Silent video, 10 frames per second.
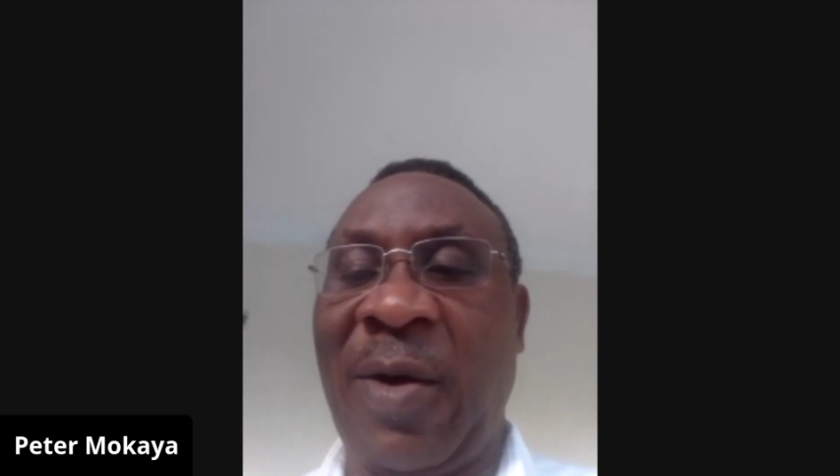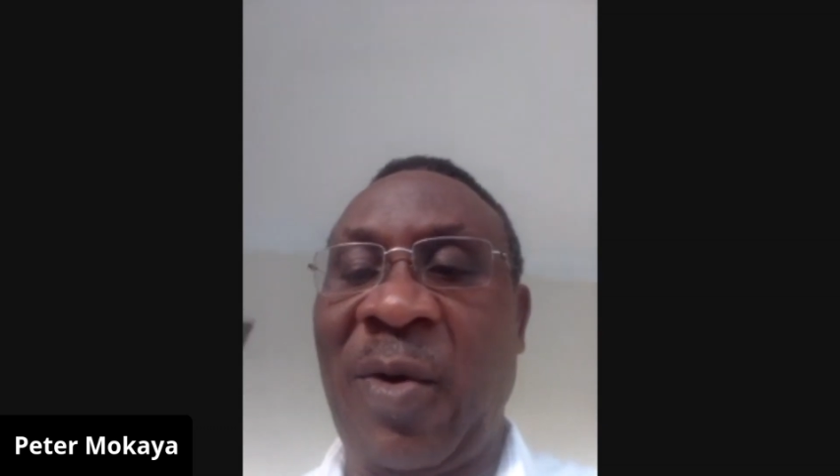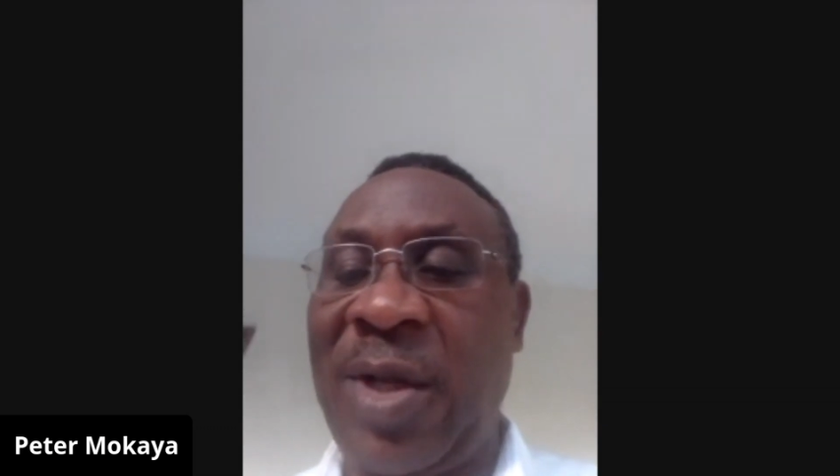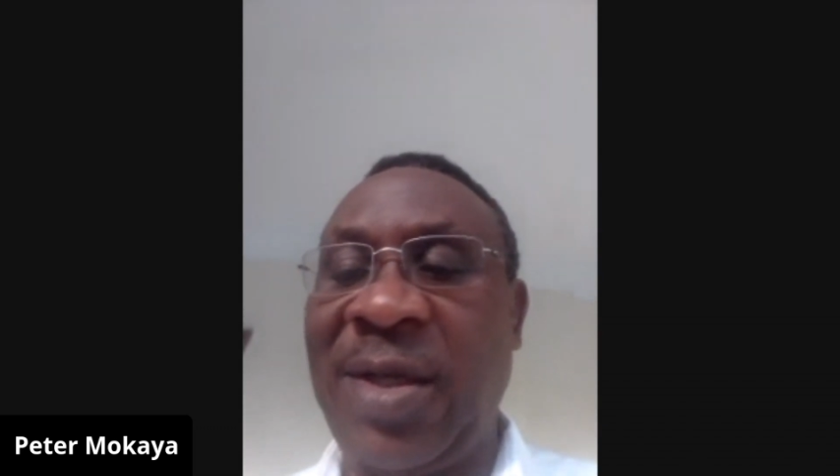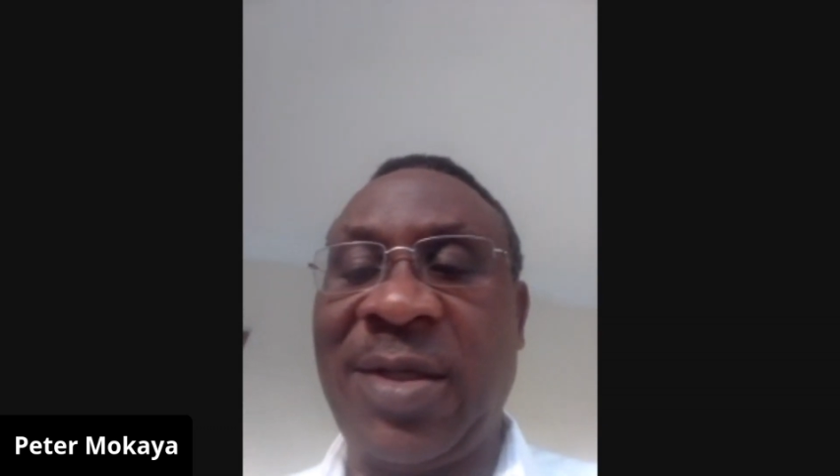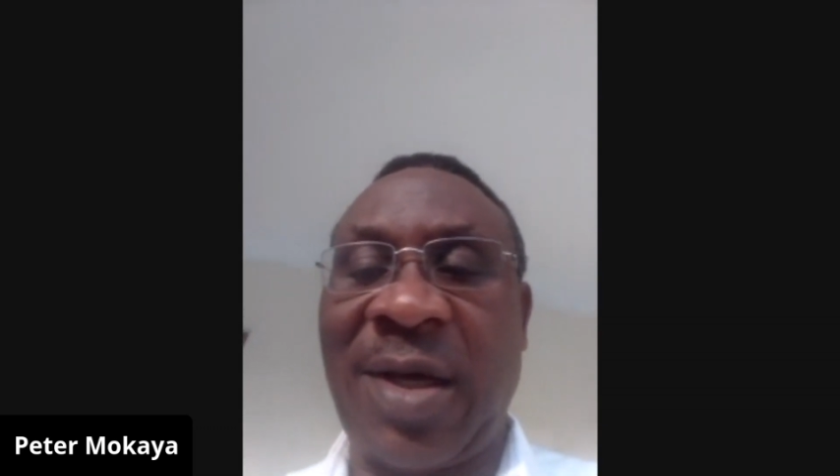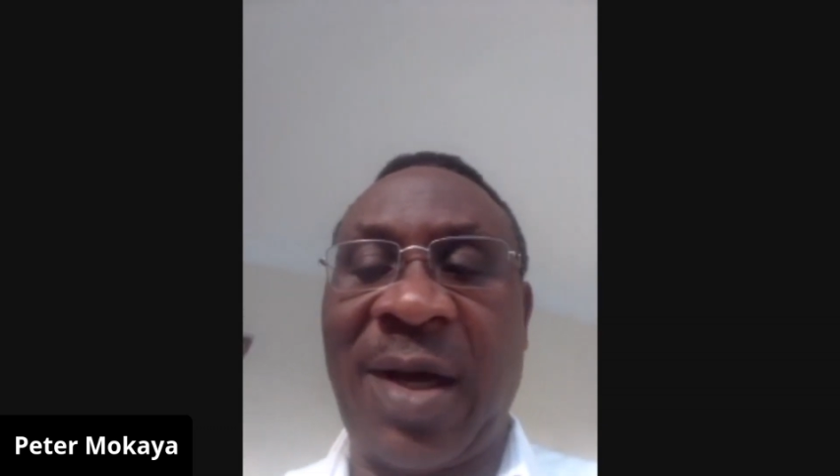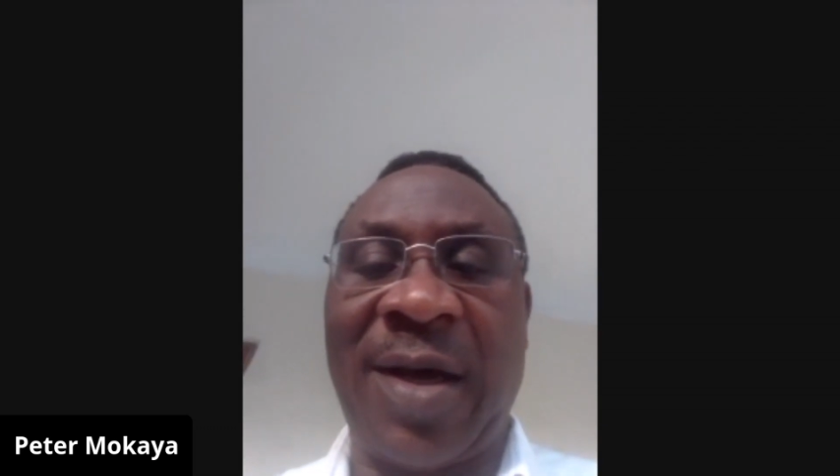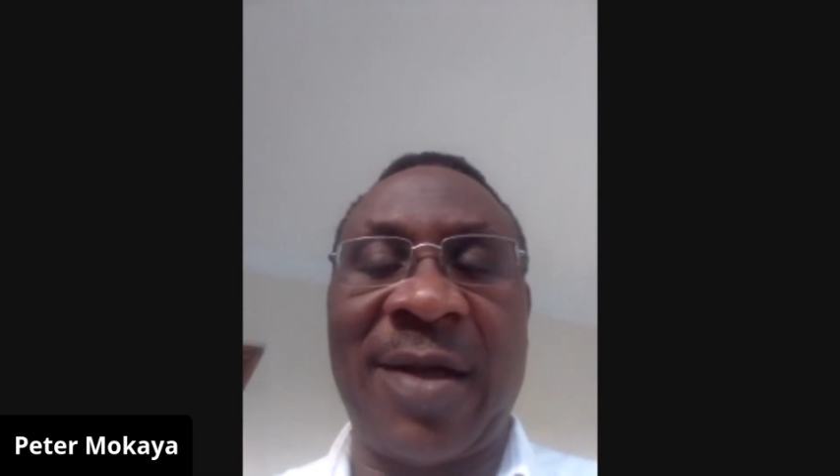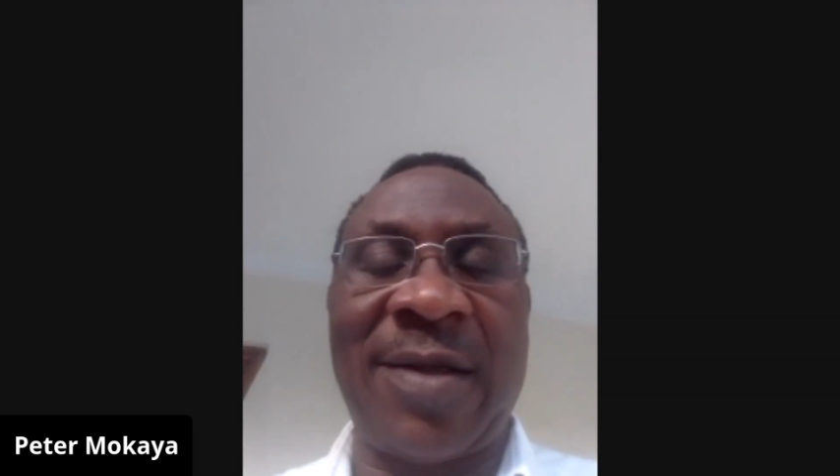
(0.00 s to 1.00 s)
my colleagues
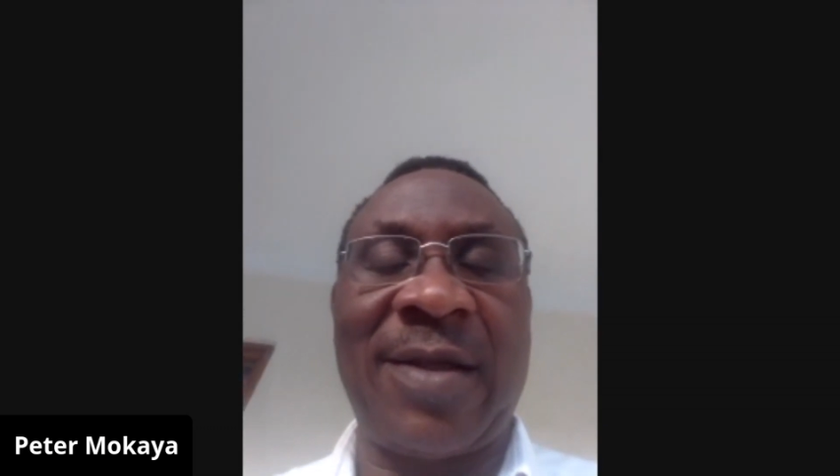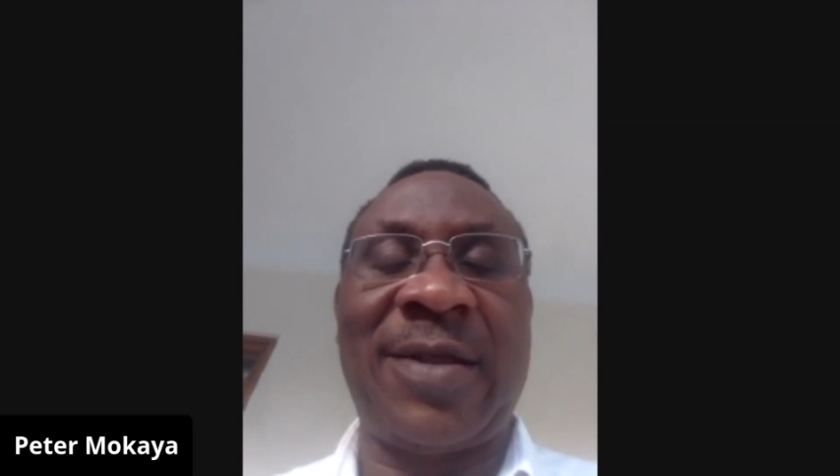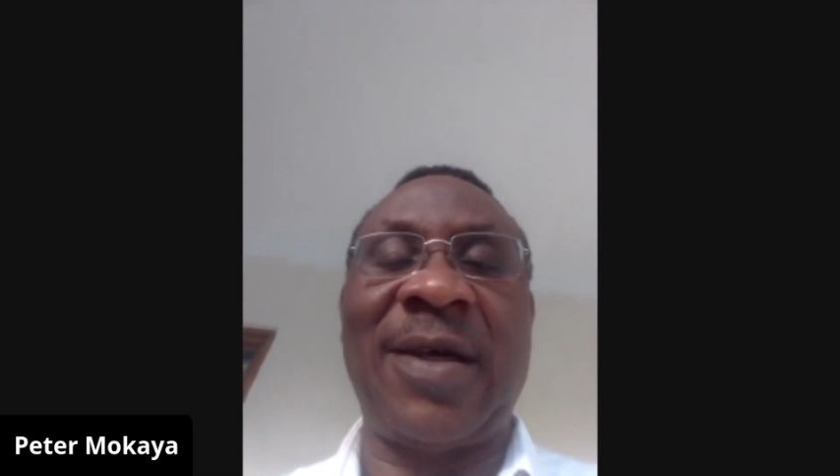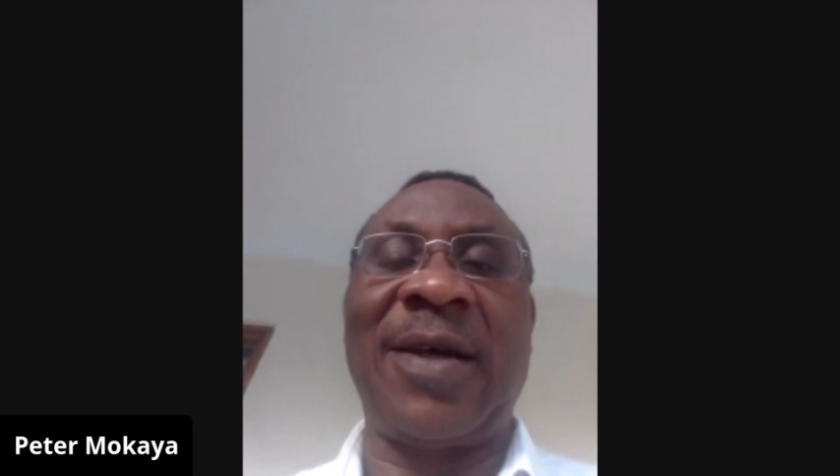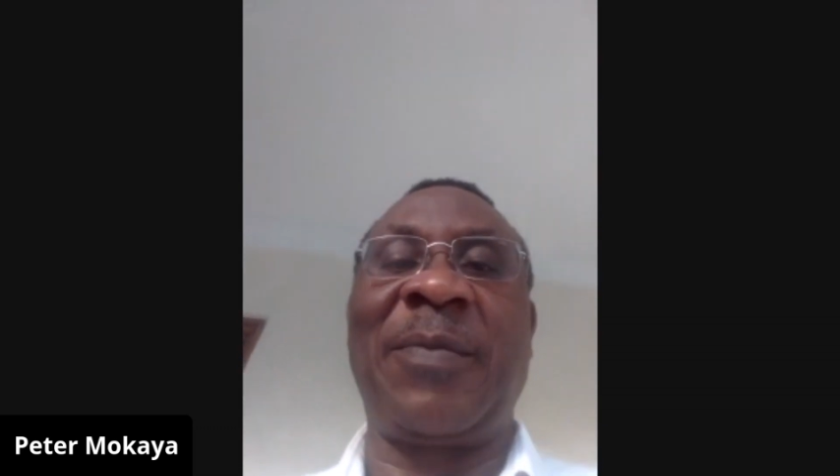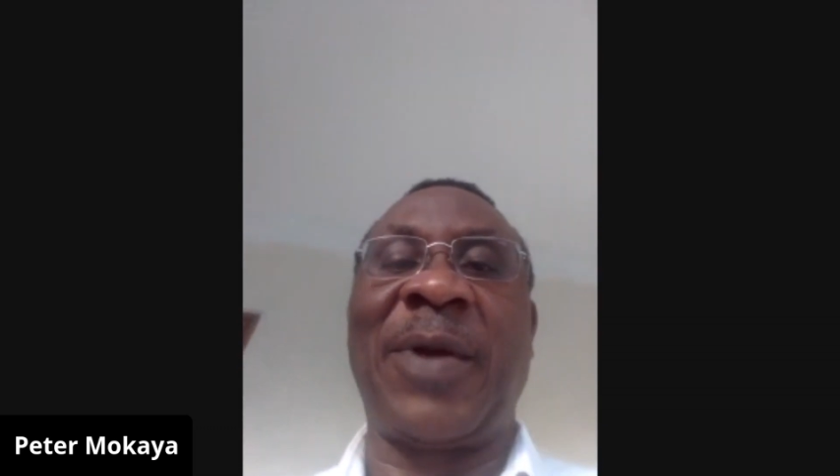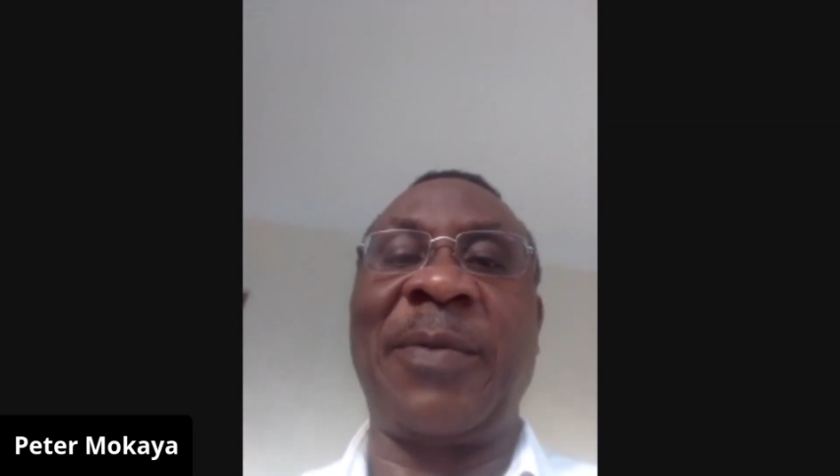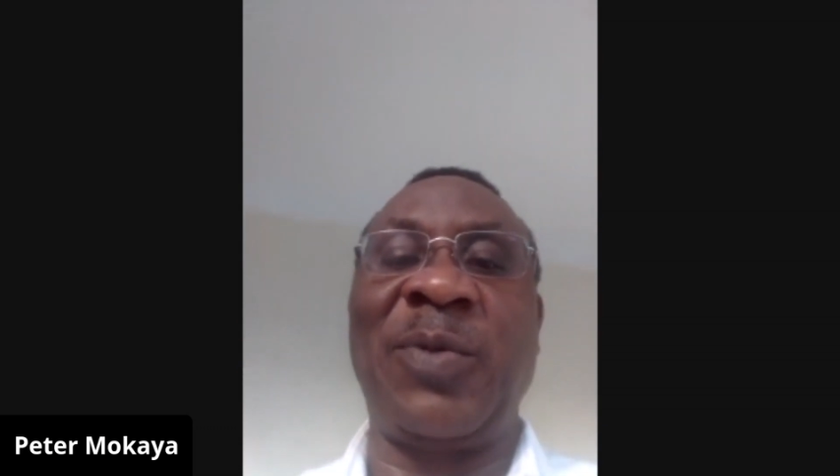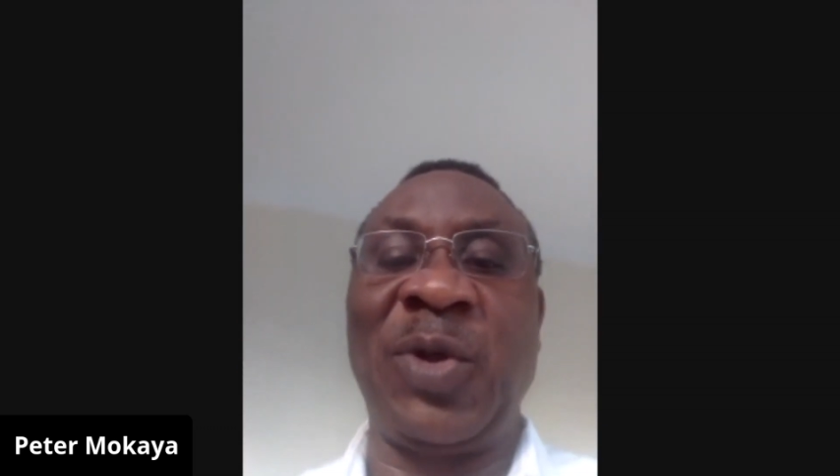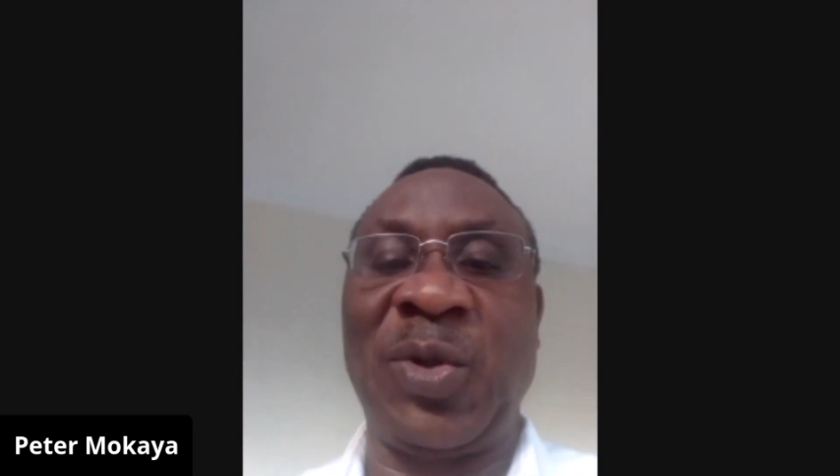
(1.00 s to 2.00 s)
that
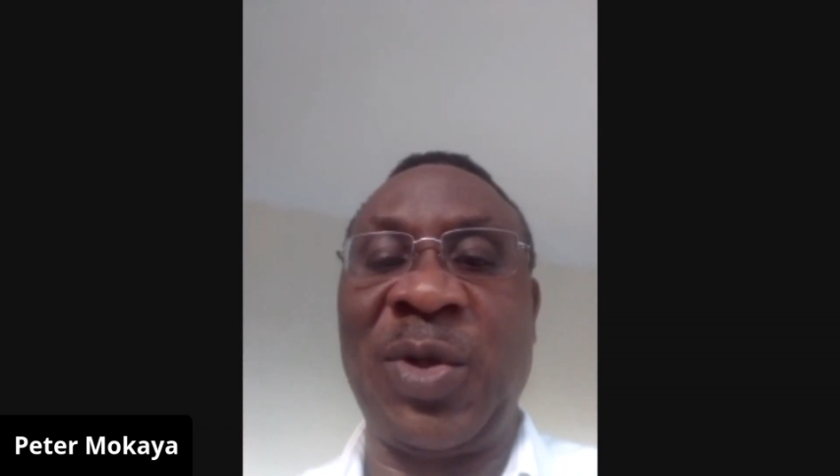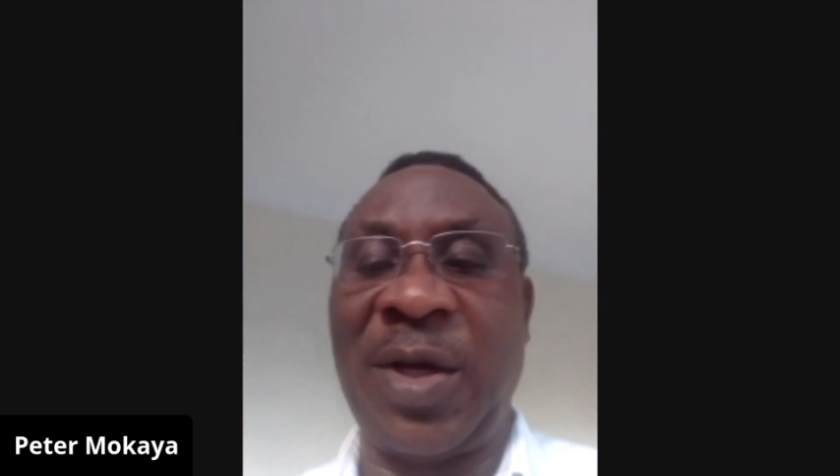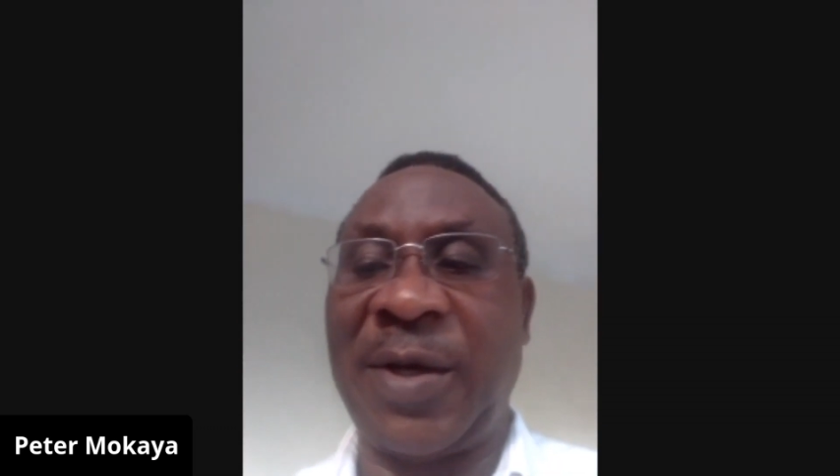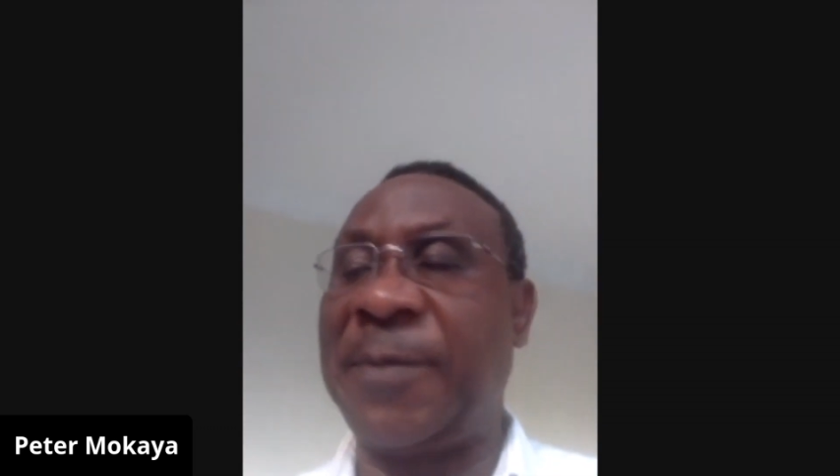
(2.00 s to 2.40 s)
perhaps we should